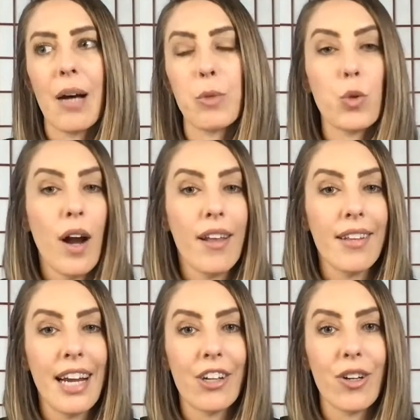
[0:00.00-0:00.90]
trial
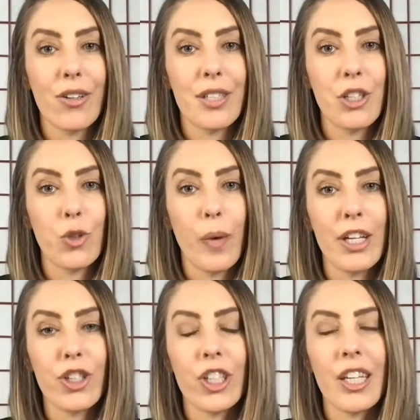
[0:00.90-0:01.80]
and error
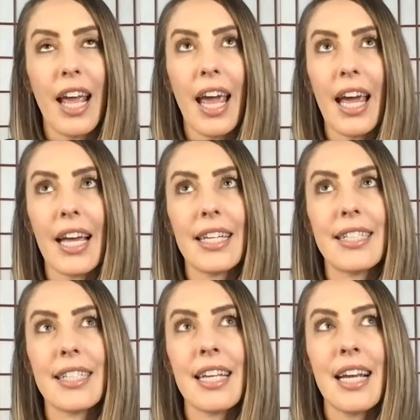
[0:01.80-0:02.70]
situation.
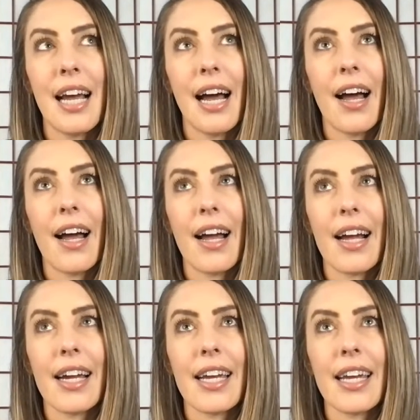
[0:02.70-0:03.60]
And
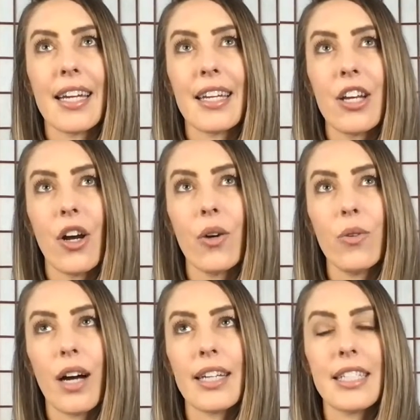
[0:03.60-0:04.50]

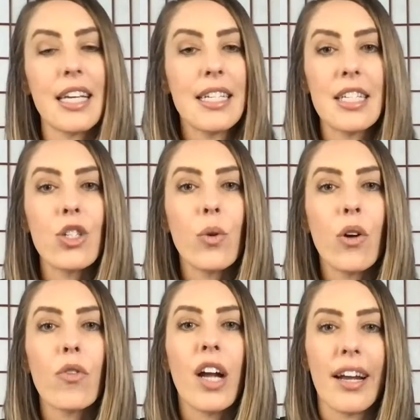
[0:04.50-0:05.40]
it didn't do it
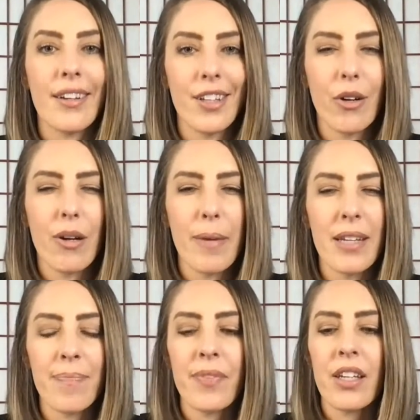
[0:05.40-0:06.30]
overnight. You know what I
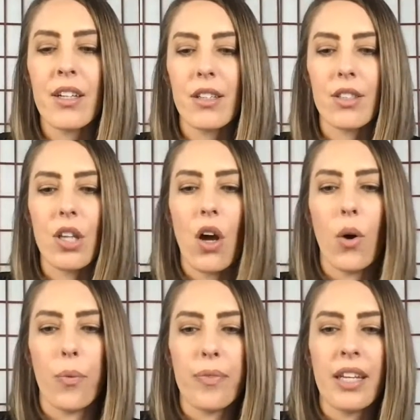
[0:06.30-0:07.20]
mean?
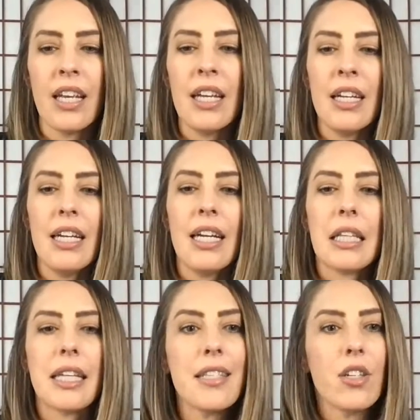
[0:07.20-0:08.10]
So
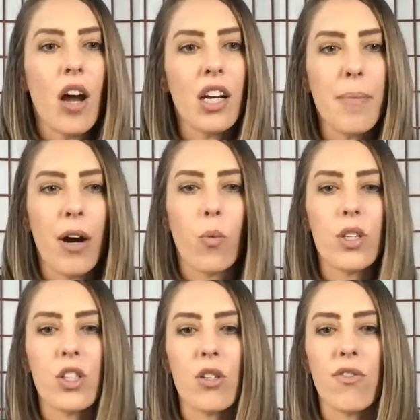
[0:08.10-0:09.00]
let's talk about
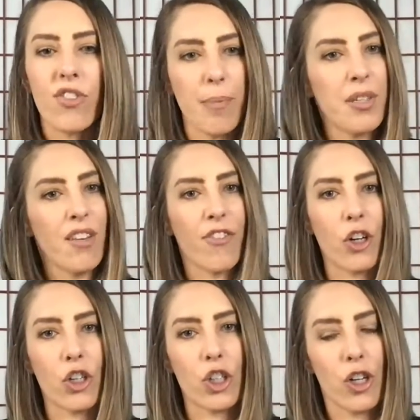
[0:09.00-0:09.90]
once you flipped the
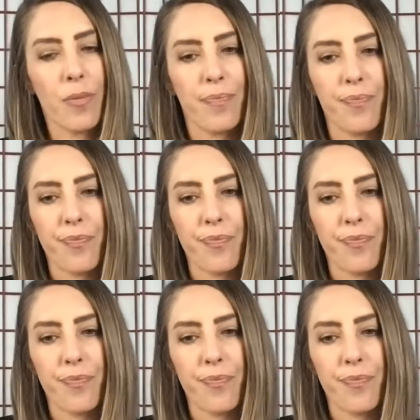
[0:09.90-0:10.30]
furniture.